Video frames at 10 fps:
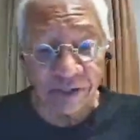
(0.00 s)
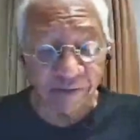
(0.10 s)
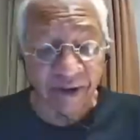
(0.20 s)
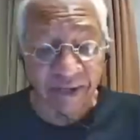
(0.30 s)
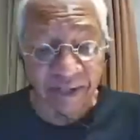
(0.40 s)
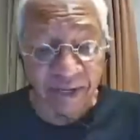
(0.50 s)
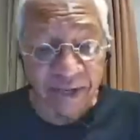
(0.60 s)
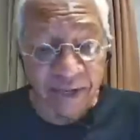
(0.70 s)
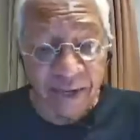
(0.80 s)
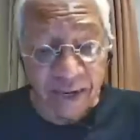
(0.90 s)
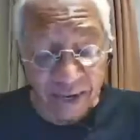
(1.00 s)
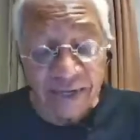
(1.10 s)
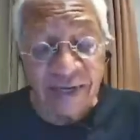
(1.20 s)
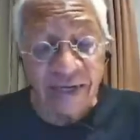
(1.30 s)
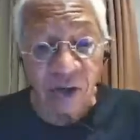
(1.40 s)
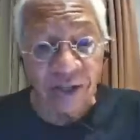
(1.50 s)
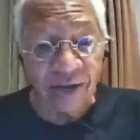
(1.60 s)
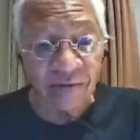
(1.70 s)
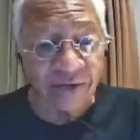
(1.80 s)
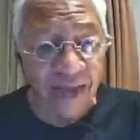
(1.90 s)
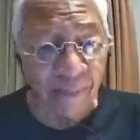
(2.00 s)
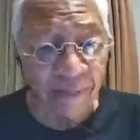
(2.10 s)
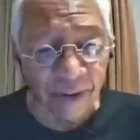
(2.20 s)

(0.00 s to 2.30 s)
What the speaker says: was somewhere in the 80s, all that was